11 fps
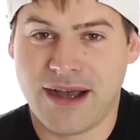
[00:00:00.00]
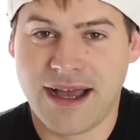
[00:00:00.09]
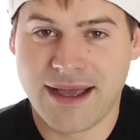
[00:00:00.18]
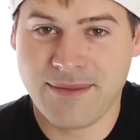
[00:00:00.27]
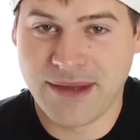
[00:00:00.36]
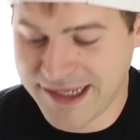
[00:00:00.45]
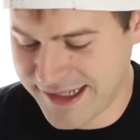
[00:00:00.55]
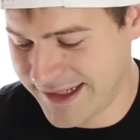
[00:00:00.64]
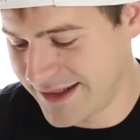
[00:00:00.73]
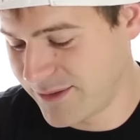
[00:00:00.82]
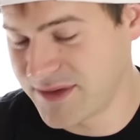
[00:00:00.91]
I
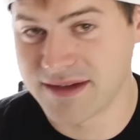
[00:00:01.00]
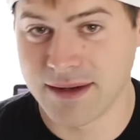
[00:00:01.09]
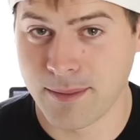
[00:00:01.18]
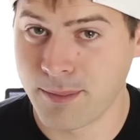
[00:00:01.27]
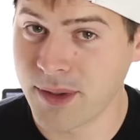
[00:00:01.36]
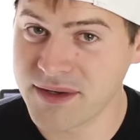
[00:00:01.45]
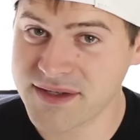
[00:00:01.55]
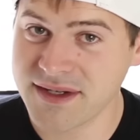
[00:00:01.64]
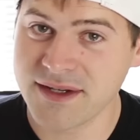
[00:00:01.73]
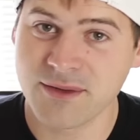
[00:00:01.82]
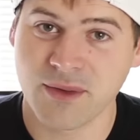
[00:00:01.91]
mean, was it a
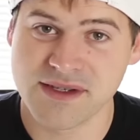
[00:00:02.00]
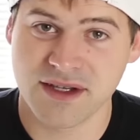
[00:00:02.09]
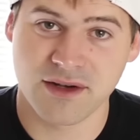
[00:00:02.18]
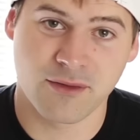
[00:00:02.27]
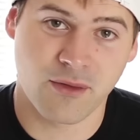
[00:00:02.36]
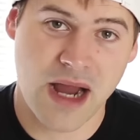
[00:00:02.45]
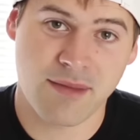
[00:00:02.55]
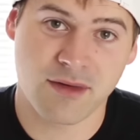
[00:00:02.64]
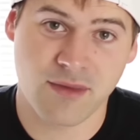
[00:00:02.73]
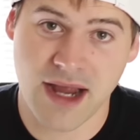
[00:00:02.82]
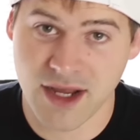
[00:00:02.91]
person? Was it a
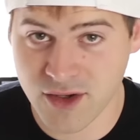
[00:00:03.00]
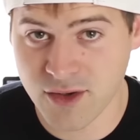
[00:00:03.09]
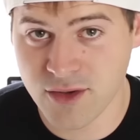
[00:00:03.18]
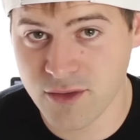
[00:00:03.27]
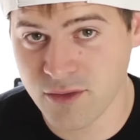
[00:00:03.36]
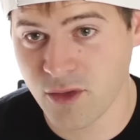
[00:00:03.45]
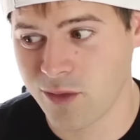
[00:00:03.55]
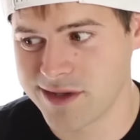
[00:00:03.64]
rabid raccoon?